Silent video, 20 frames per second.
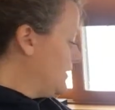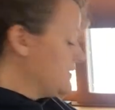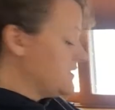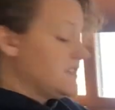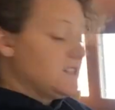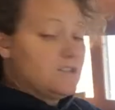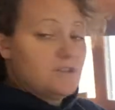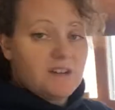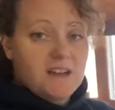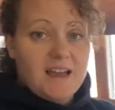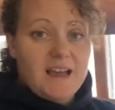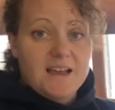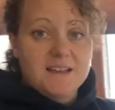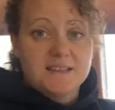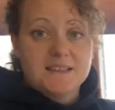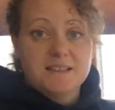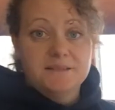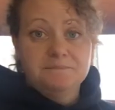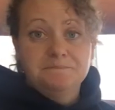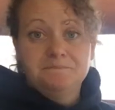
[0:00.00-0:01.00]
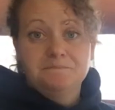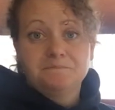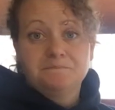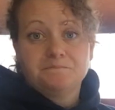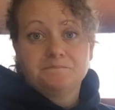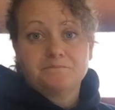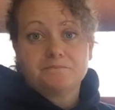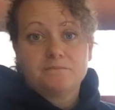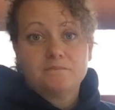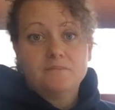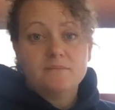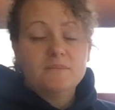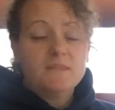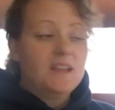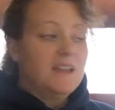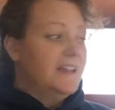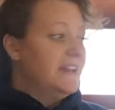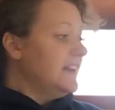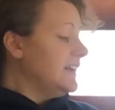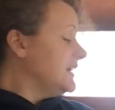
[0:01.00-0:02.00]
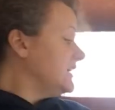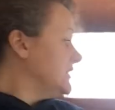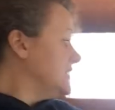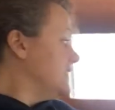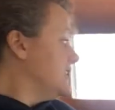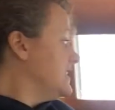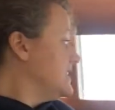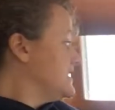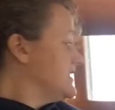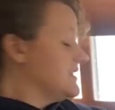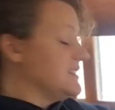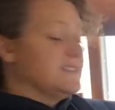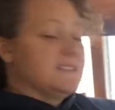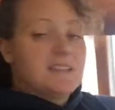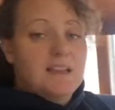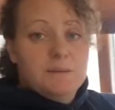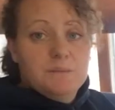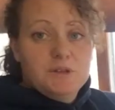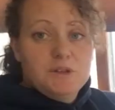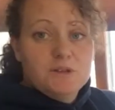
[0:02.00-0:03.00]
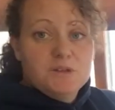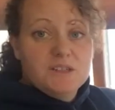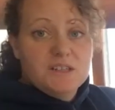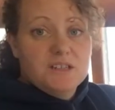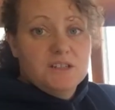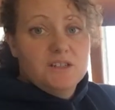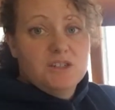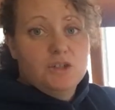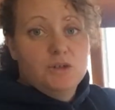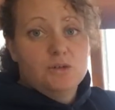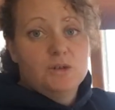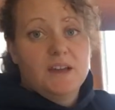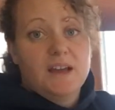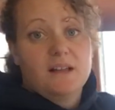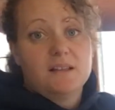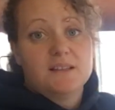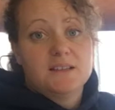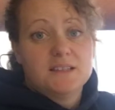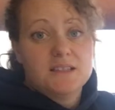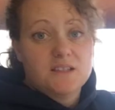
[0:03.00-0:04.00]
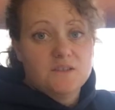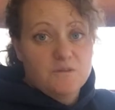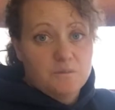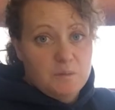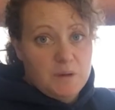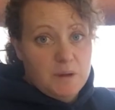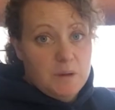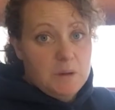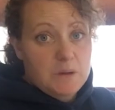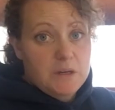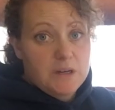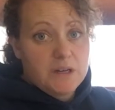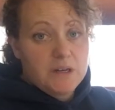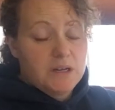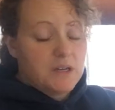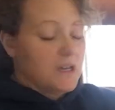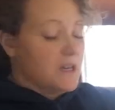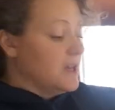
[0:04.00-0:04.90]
have citric acid, and since I'm using two gallons of milk,